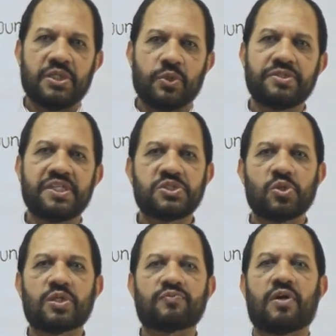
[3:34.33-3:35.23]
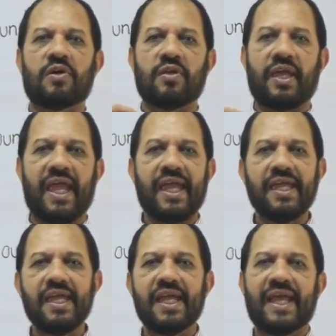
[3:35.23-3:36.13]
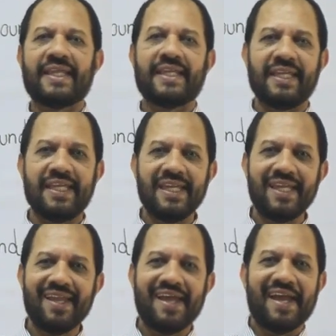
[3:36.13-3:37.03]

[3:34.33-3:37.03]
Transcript: using short vowel A and E,